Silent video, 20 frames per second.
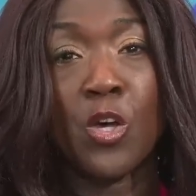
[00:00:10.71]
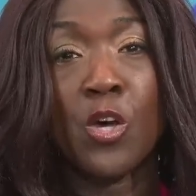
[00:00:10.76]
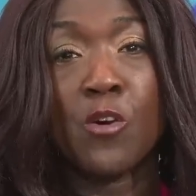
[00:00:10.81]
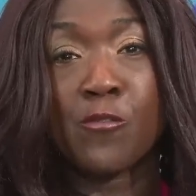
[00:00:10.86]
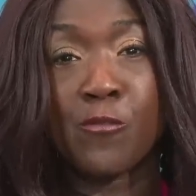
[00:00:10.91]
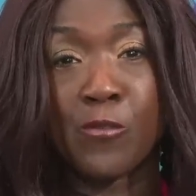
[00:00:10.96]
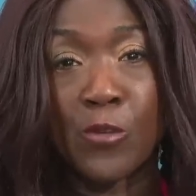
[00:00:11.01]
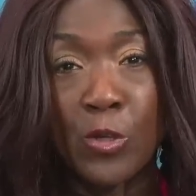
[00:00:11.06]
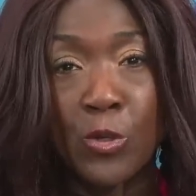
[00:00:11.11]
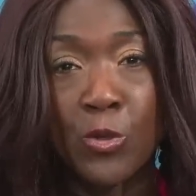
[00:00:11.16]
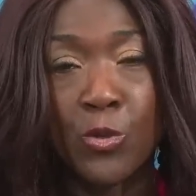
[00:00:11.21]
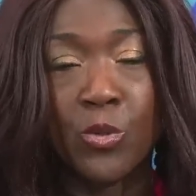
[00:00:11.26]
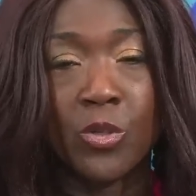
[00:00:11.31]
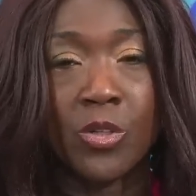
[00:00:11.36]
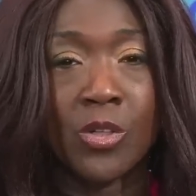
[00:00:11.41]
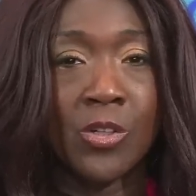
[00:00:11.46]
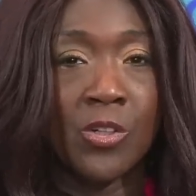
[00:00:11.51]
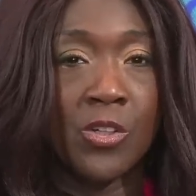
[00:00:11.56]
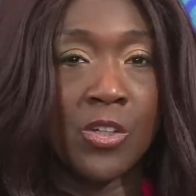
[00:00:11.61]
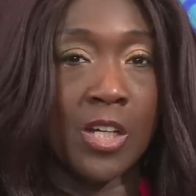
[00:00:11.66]
flu
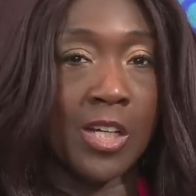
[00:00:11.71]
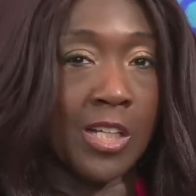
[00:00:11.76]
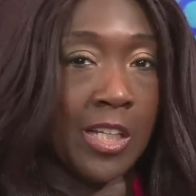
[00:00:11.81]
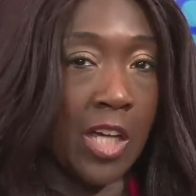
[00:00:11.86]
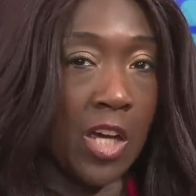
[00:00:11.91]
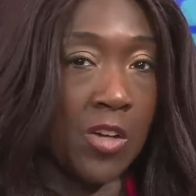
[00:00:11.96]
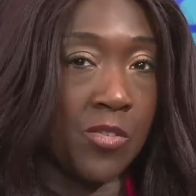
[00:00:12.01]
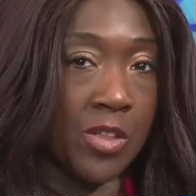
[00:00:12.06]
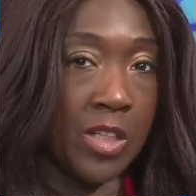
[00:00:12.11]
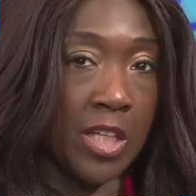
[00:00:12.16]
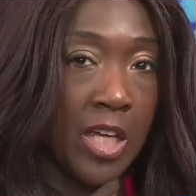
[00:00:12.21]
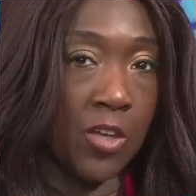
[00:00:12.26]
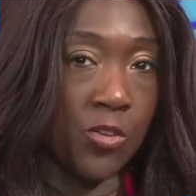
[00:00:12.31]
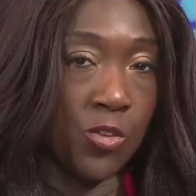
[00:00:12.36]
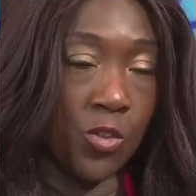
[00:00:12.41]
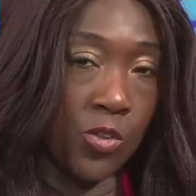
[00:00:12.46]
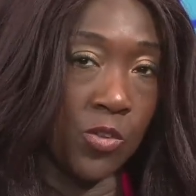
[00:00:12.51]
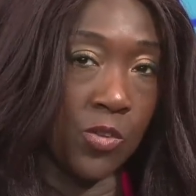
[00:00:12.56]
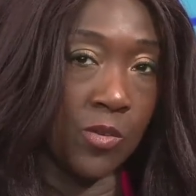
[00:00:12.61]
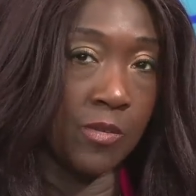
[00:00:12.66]
and COVID
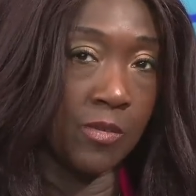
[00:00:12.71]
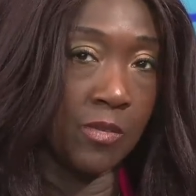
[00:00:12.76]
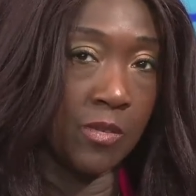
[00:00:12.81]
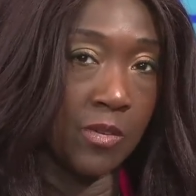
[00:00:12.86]
cases.